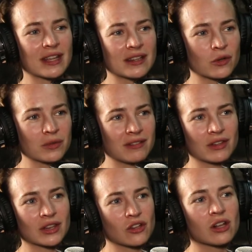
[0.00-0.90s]
They don't
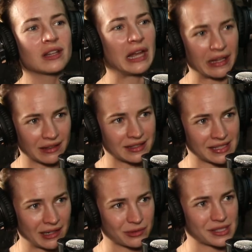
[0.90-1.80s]
even look alike,
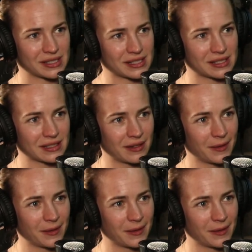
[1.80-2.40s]
these houses.